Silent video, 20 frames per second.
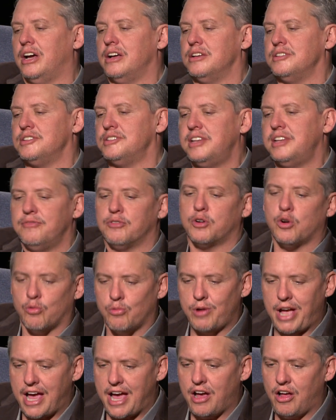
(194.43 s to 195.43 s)
Steve
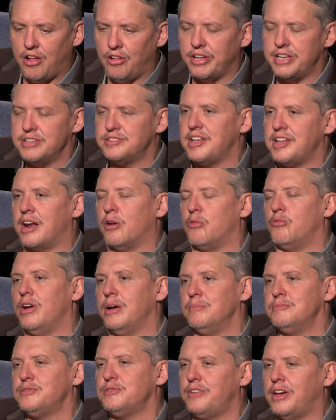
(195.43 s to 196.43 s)
Carell as Donald
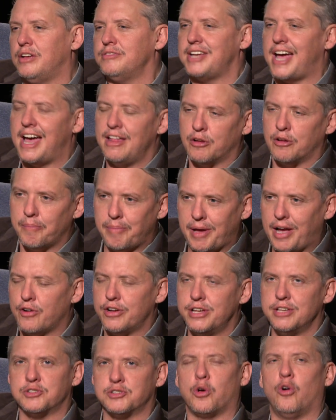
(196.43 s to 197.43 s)
Rumsfeld, Tyler
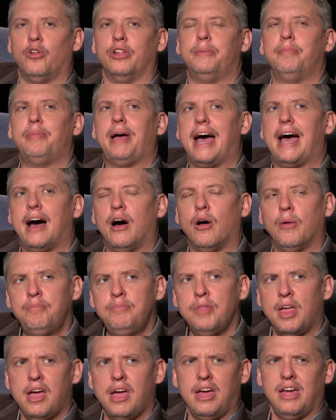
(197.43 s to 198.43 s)
Perry as Colin Powell.
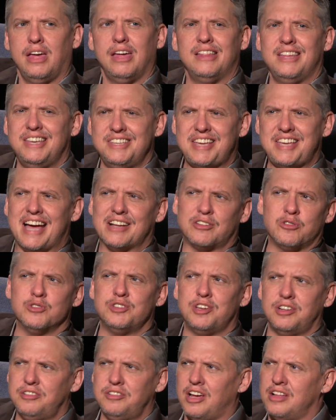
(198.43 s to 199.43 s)
These actors
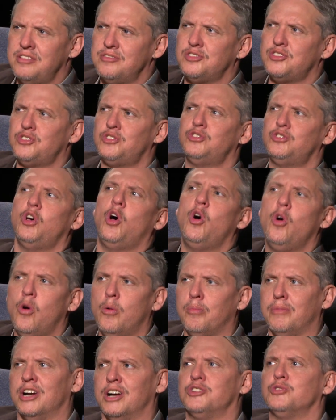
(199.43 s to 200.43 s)
have done
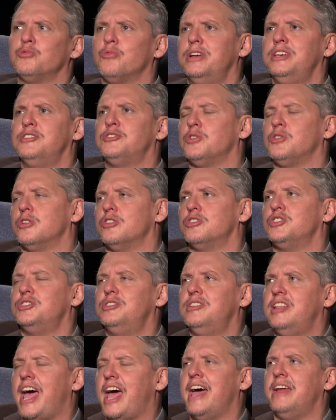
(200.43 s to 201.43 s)
so much
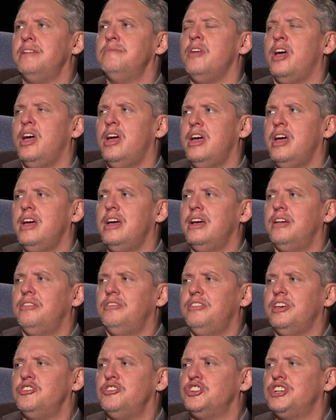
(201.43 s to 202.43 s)
research that
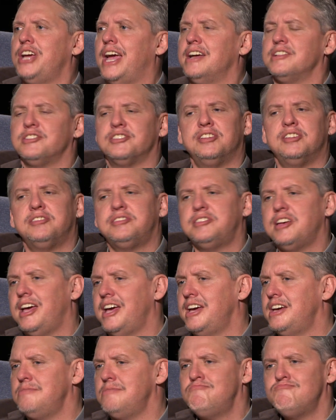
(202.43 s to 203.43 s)
the chance to
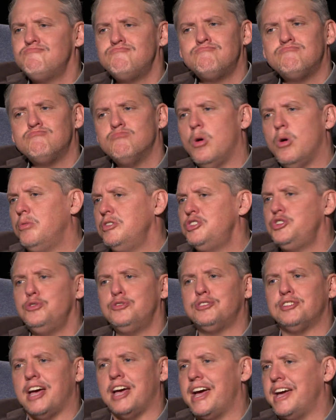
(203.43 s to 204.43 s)
say, what would you
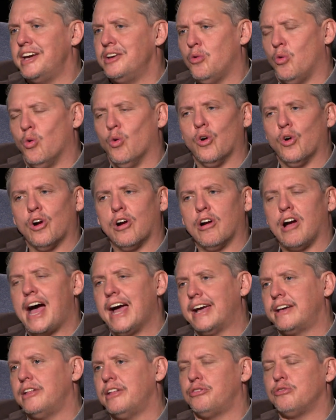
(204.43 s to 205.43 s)
say? Or
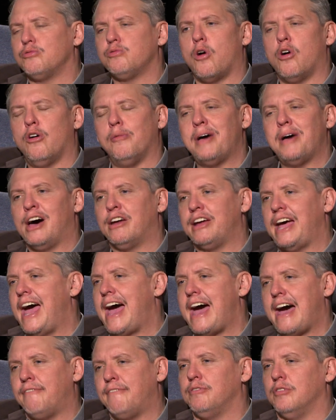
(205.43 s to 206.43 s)
I could throw them out a
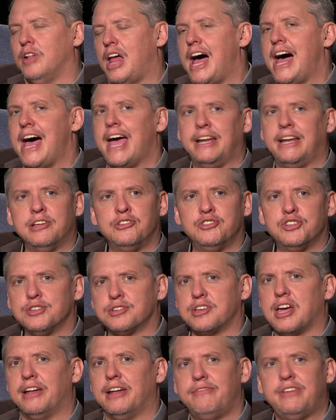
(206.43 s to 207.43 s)
half line and
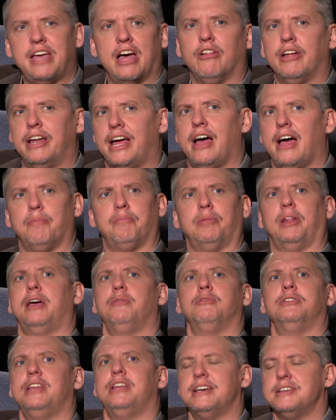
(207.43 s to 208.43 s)
just kind of yell it out, play
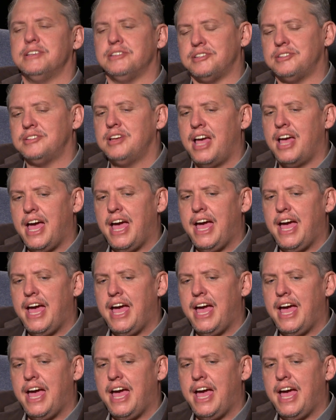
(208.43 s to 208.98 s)
with this.